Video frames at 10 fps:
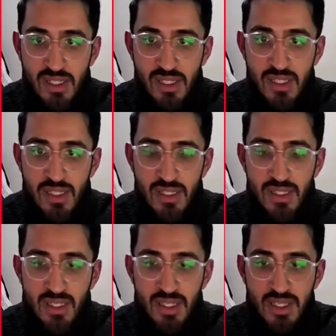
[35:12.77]

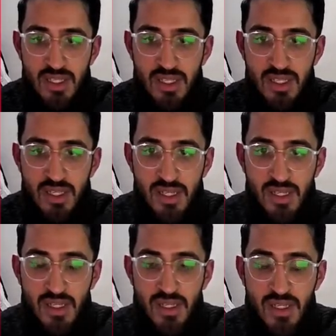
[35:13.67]

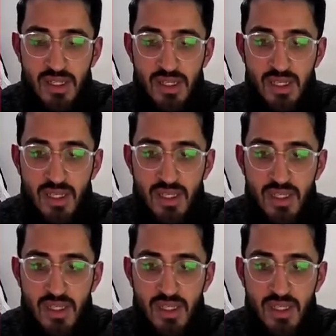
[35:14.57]
(no one is talking)